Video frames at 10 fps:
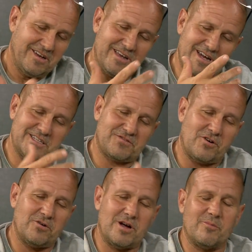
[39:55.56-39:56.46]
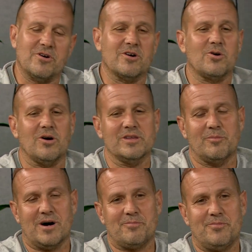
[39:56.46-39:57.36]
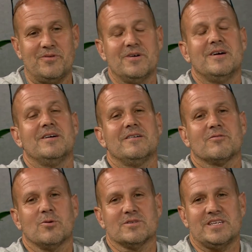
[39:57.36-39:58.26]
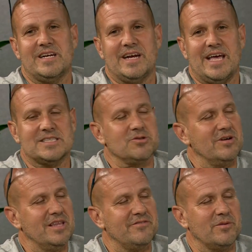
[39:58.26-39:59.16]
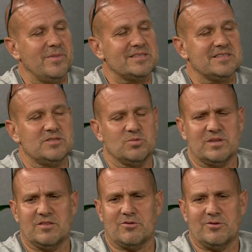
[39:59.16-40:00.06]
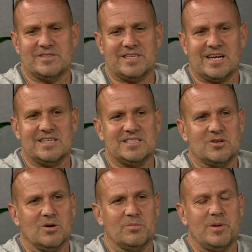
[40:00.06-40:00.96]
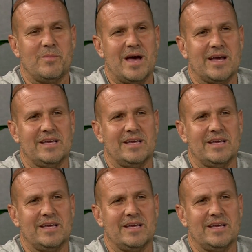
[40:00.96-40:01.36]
Got his phone number, called him up. Of course, he didn't answer. I left a message. Within 30 seconds, he called me back.